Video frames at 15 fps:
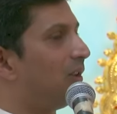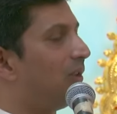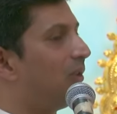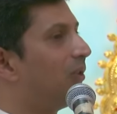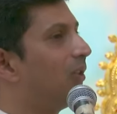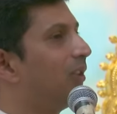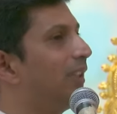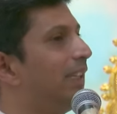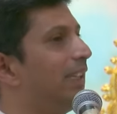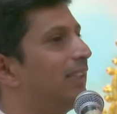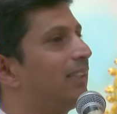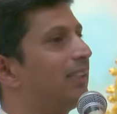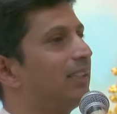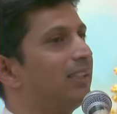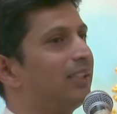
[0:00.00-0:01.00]
All
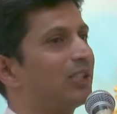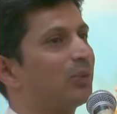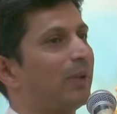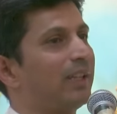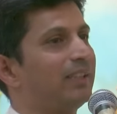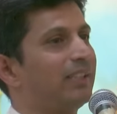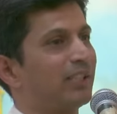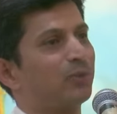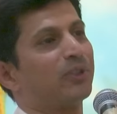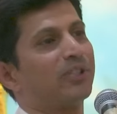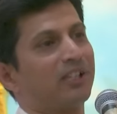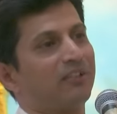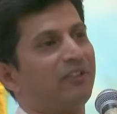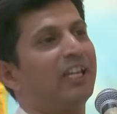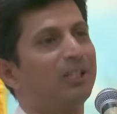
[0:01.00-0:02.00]
these years when this
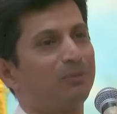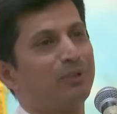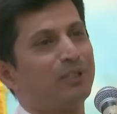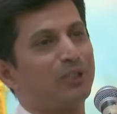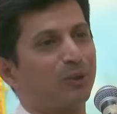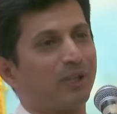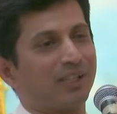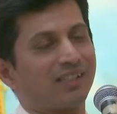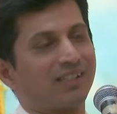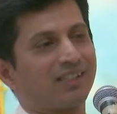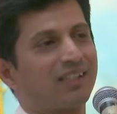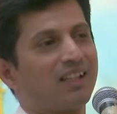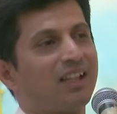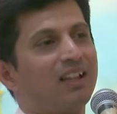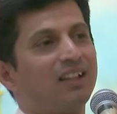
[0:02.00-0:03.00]
was available to
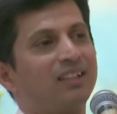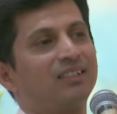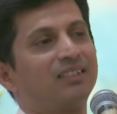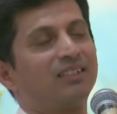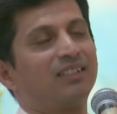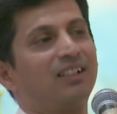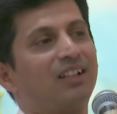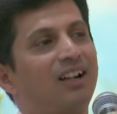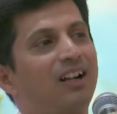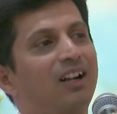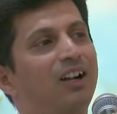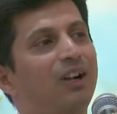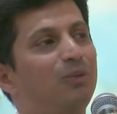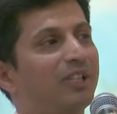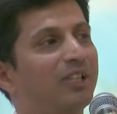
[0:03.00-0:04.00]
us,
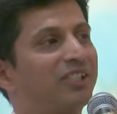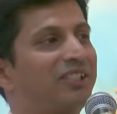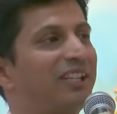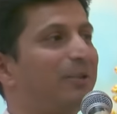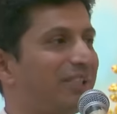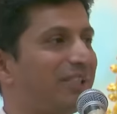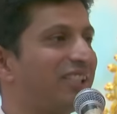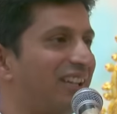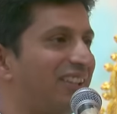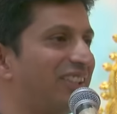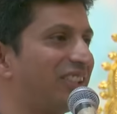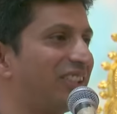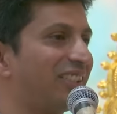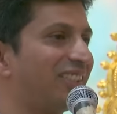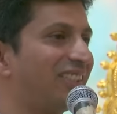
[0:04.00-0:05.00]
how much did we
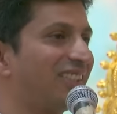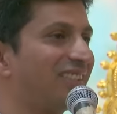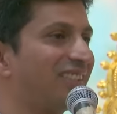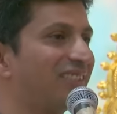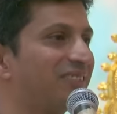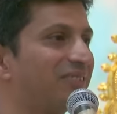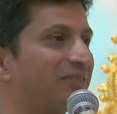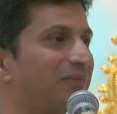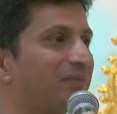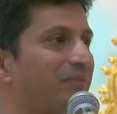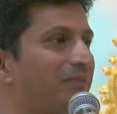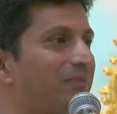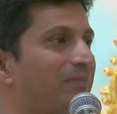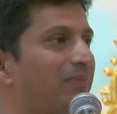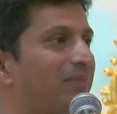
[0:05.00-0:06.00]
cherish it?
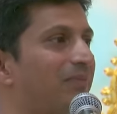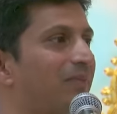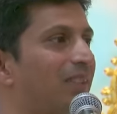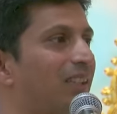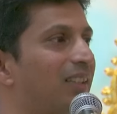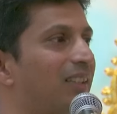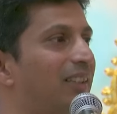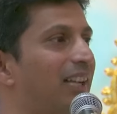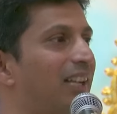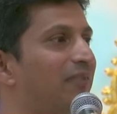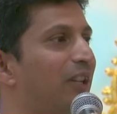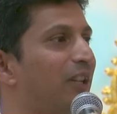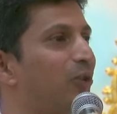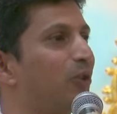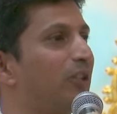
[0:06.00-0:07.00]

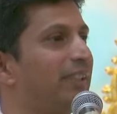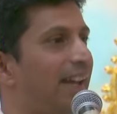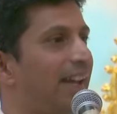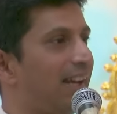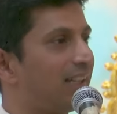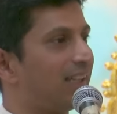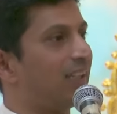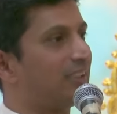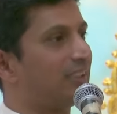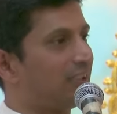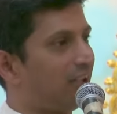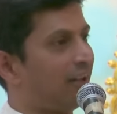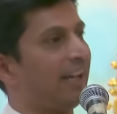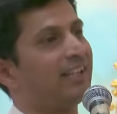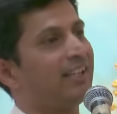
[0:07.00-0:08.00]
That we could take a
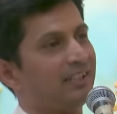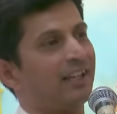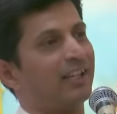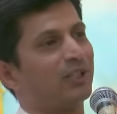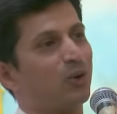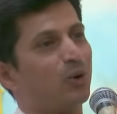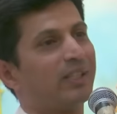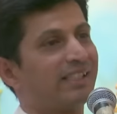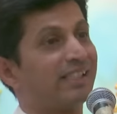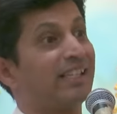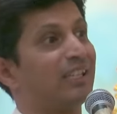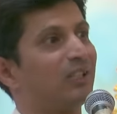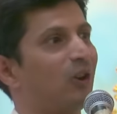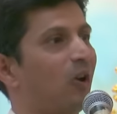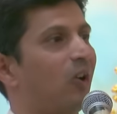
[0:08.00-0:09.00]
train and go and
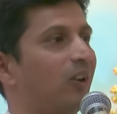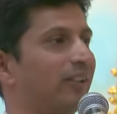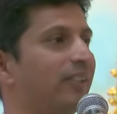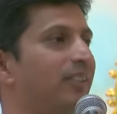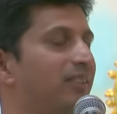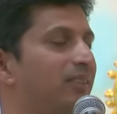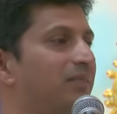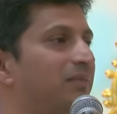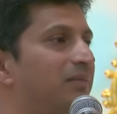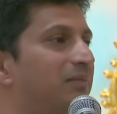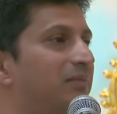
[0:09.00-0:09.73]
see God.